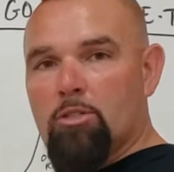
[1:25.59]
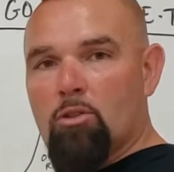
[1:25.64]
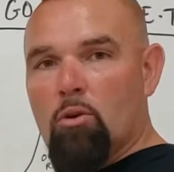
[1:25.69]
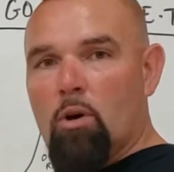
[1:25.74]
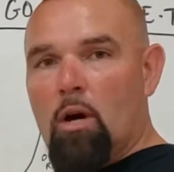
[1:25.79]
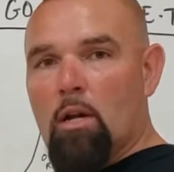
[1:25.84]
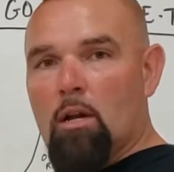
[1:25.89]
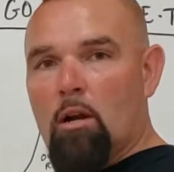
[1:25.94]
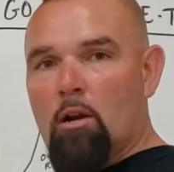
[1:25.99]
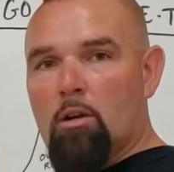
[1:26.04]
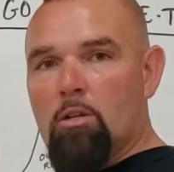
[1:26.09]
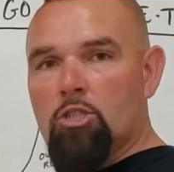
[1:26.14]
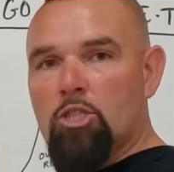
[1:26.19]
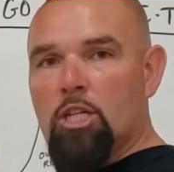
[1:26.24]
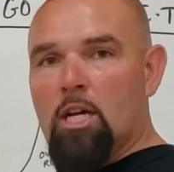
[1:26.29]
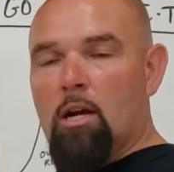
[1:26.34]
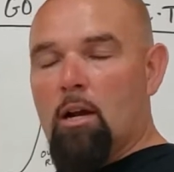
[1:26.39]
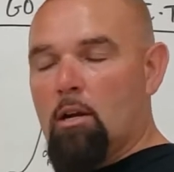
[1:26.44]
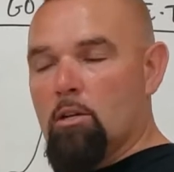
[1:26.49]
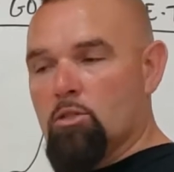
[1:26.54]
So on our
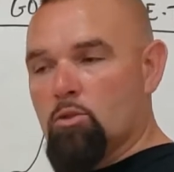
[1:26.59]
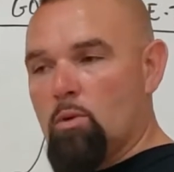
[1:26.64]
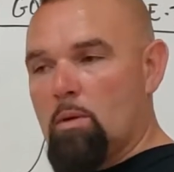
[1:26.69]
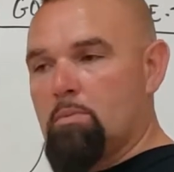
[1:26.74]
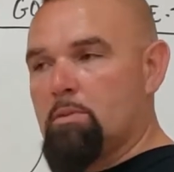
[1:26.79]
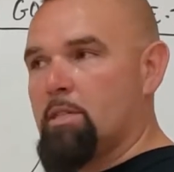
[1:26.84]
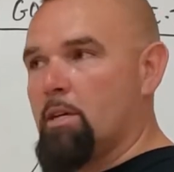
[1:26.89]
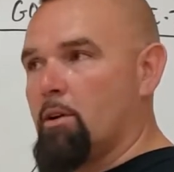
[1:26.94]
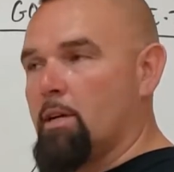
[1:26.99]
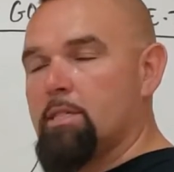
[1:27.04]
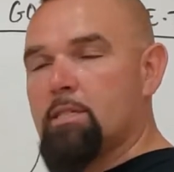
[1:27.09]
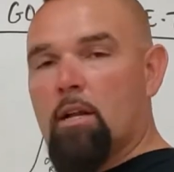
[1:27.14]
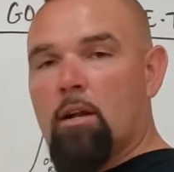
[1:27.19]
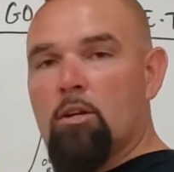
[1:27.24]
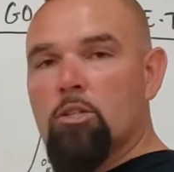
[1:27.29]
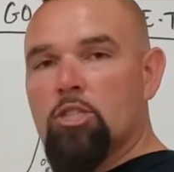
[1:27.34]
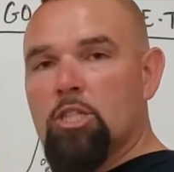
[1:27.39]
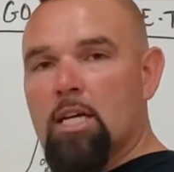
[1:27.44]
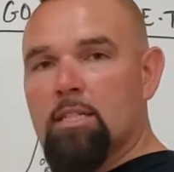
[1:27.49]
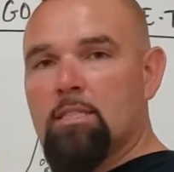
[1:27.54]
sweep series, on our
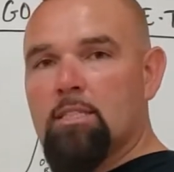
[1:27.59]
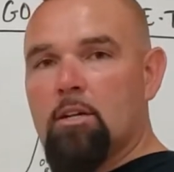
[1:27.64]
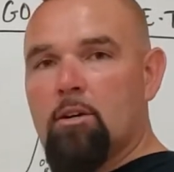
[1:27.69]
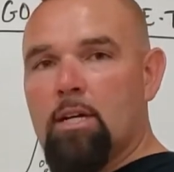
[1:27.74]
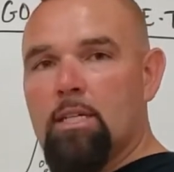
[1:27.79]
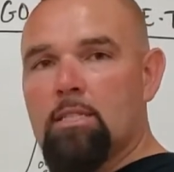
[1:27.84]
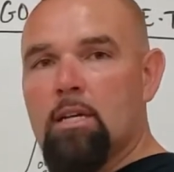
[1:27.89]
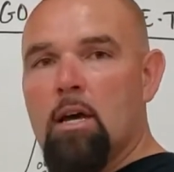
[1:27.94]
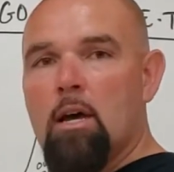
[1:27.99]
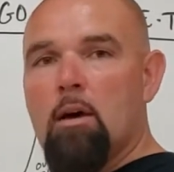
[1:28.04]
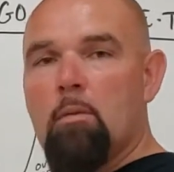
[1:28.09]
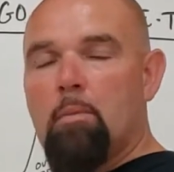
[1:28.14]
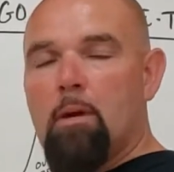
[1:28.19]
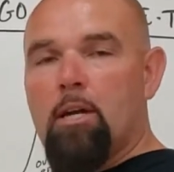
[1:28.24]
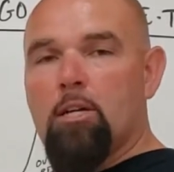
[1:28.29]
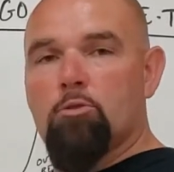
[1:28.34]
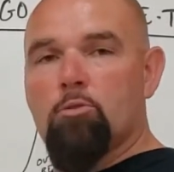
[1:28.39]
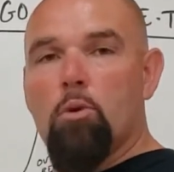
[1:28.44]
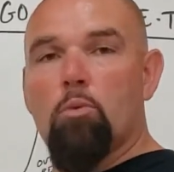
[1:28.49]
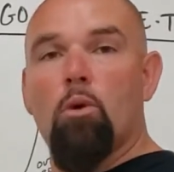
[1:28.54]
jet series,
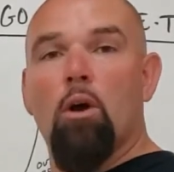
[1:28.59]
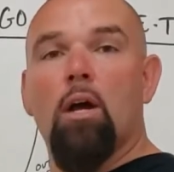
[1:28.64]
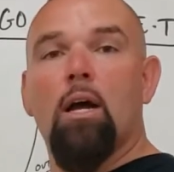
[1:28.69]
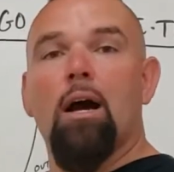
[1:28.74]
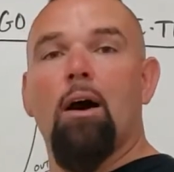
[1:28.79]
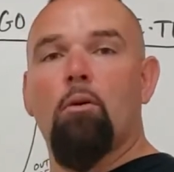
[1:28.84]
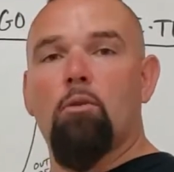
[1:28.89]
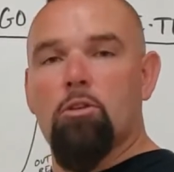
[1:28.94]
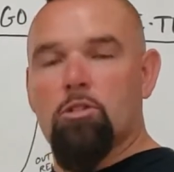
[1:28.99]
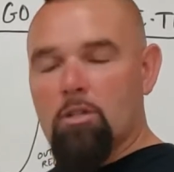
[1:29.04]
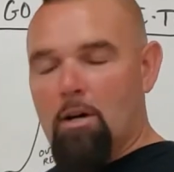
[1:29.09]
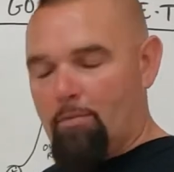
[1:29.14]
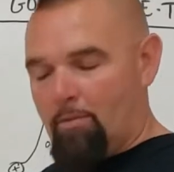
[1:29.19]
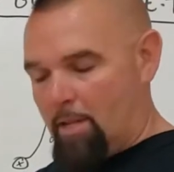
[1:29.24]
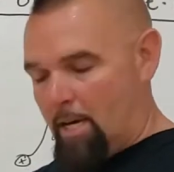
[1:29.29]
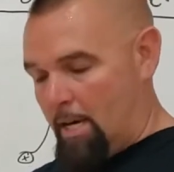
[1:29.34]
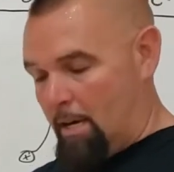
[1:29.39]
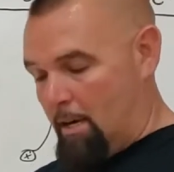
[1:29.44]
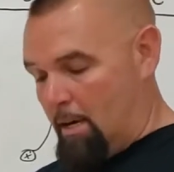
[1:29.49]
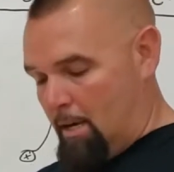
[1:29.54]
because we run counters off of
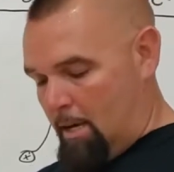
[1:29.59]
that.